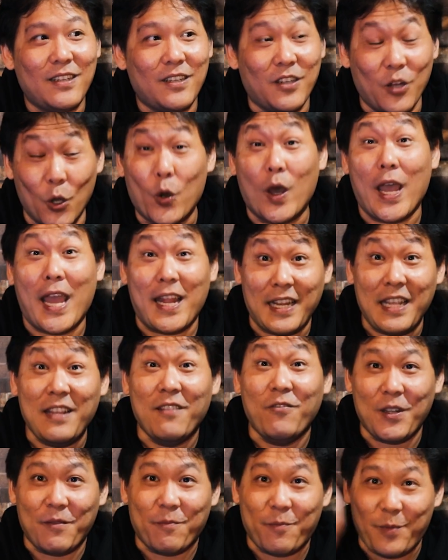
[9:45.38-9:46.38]
No, and
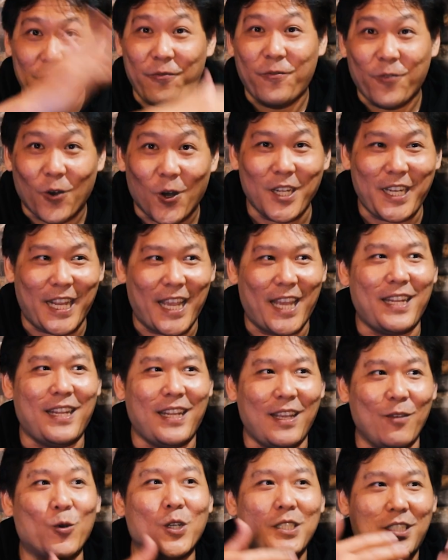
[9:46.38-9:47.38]
even before that,
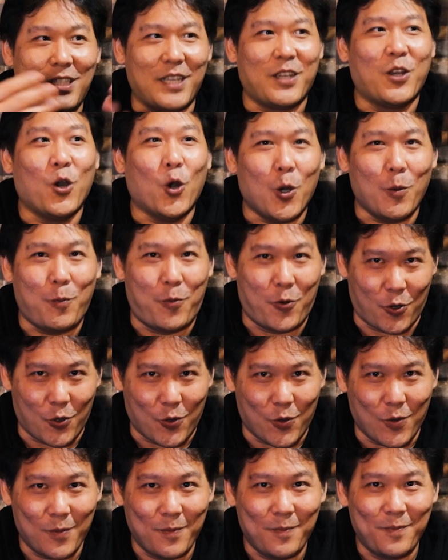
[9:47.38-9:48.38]
it was the
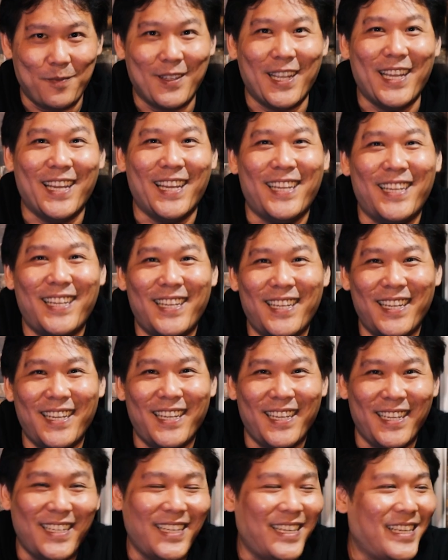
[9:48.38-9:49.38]
GoPro.
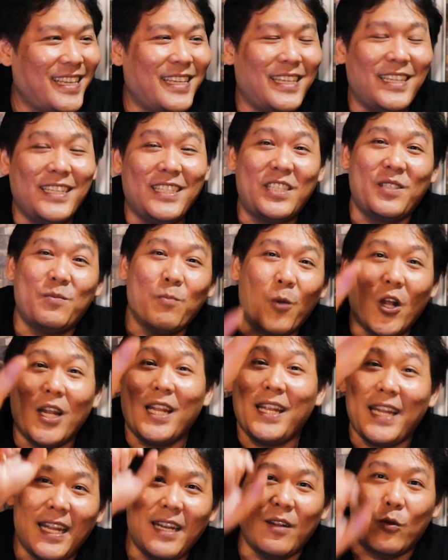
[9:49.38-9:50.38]

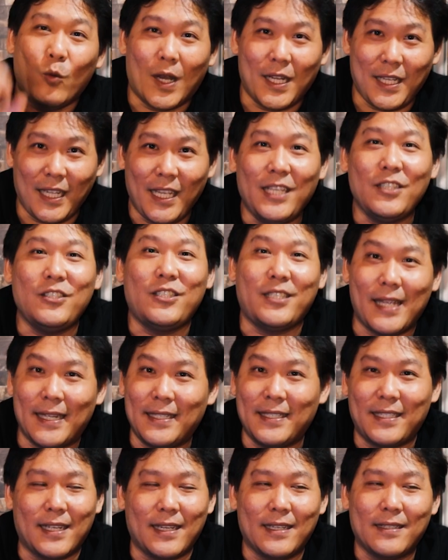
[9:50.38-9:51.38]
Smaller than a 1-inch
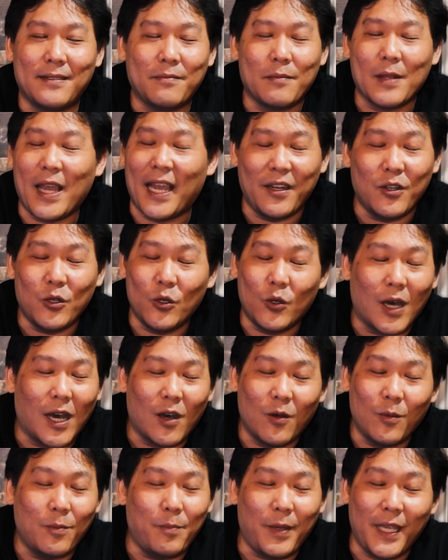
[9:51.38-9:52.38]
sensor. I don't know
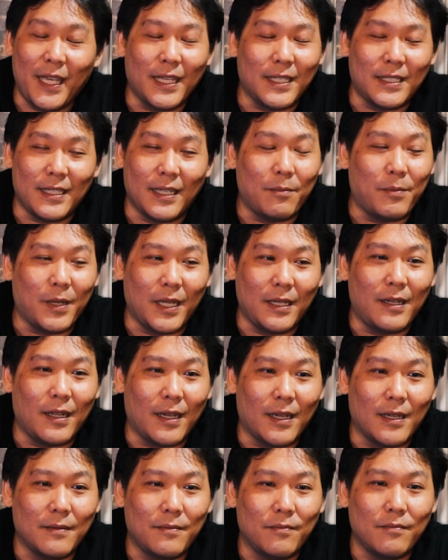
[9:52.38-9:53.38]
how big is it, but
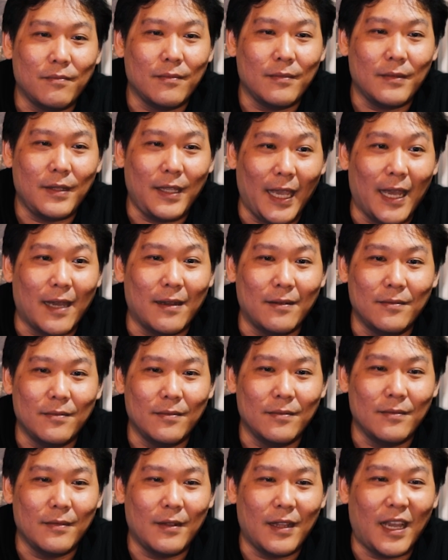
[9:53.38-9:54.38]
yeah.
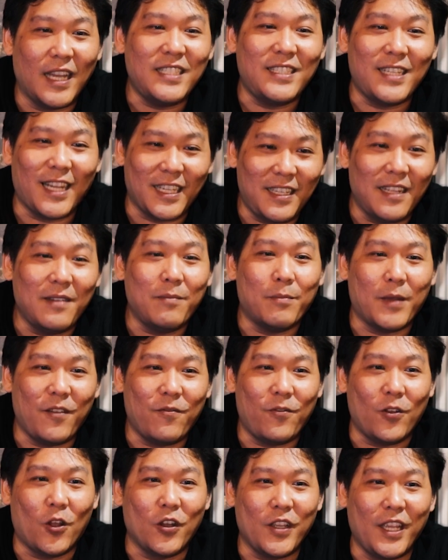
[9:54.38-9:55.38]
I started my
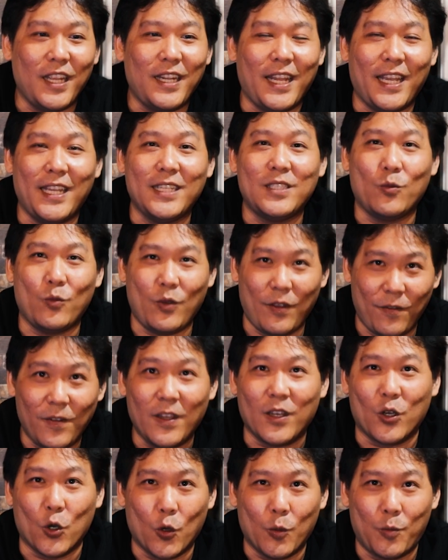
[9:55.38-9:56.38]
vlogging days with
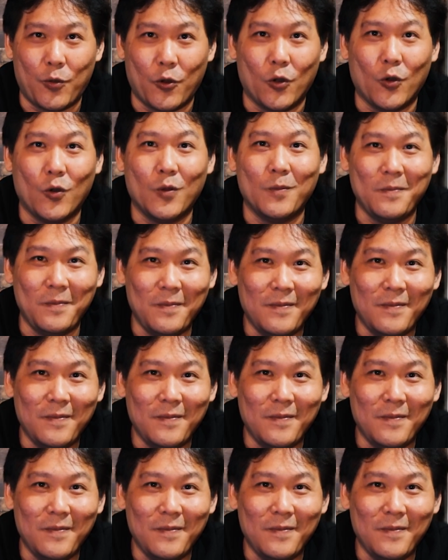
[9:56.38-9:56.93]
a GoPro.